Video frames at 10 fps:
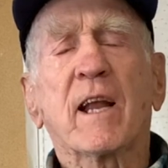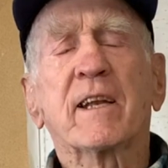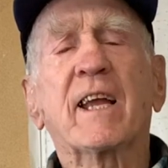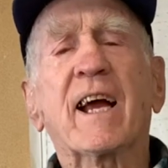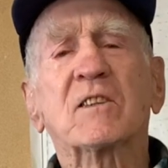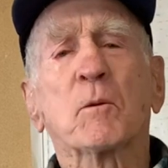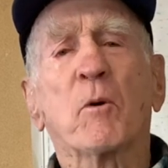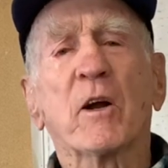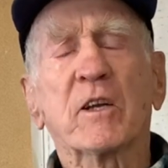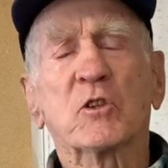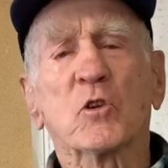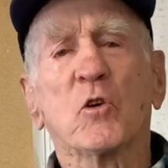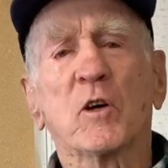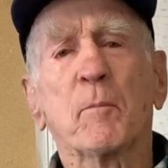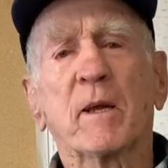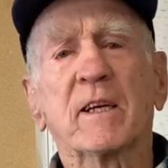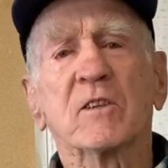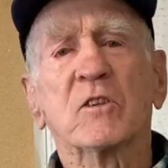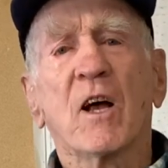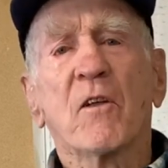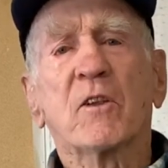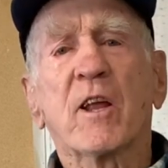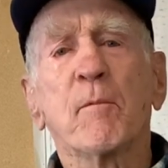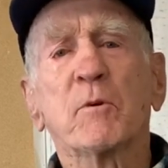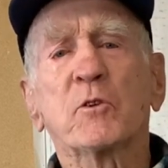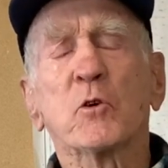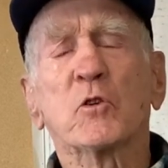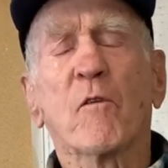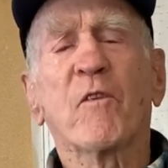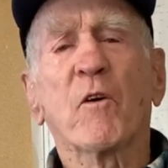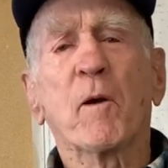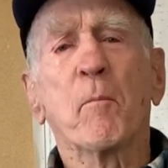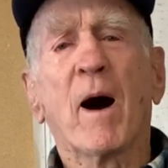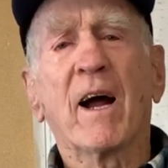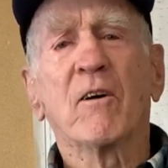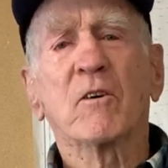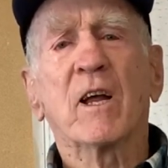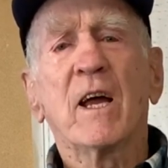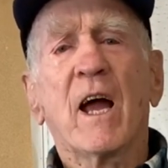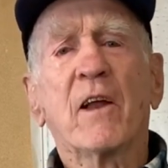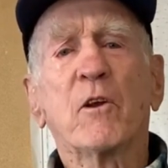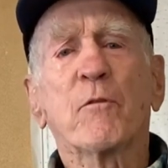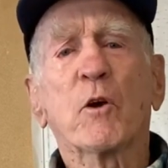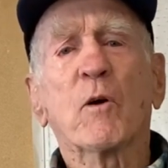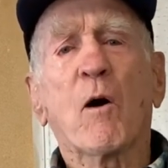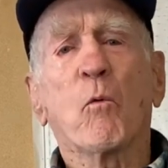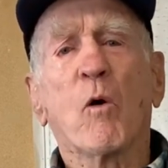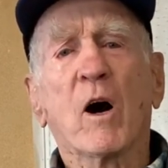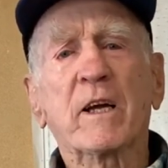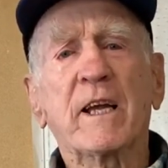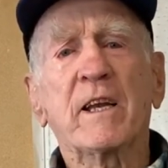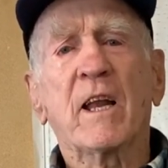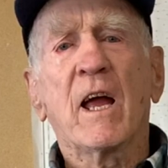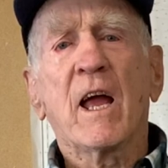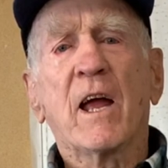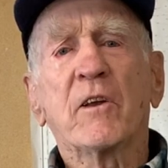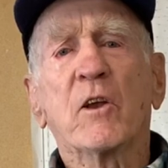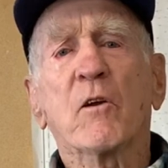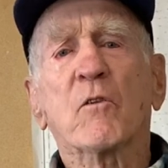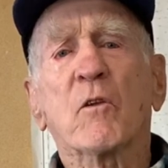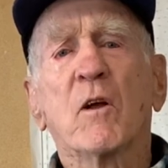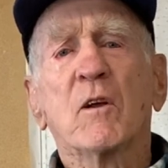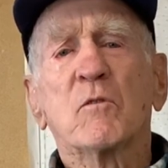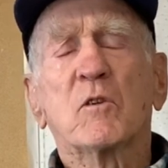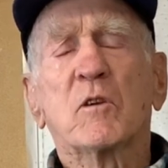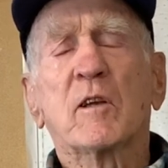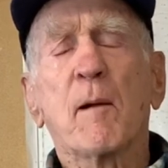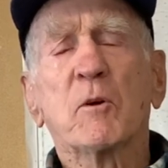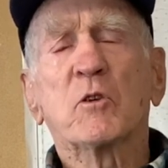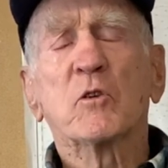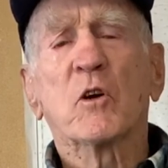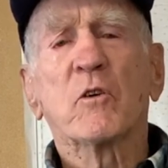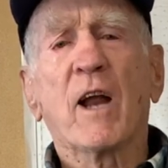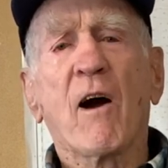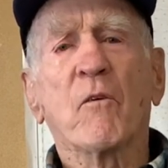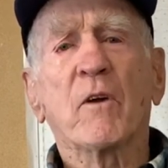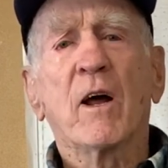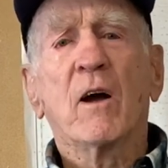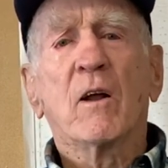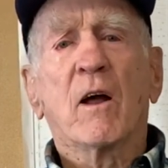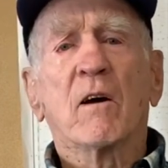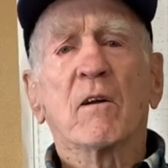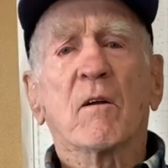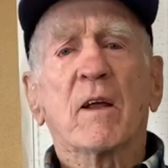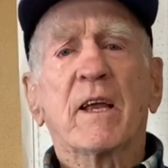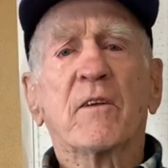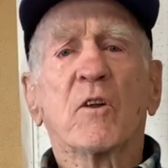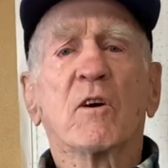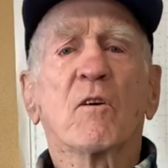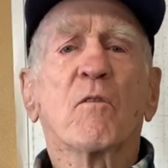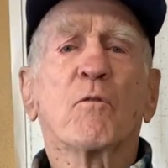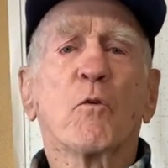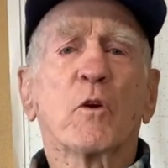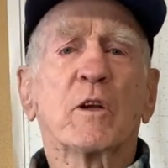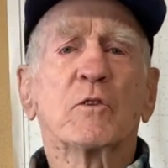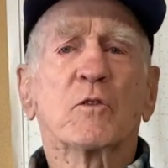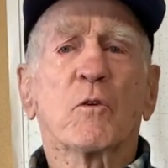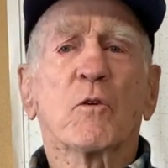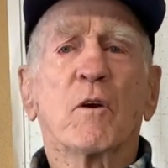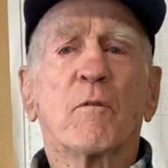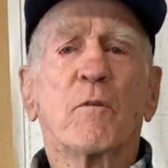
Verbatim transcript: attacks the body slowly because temperatures are very mild. And if you're out walking and you know, temperatures are down uh, in the 40s or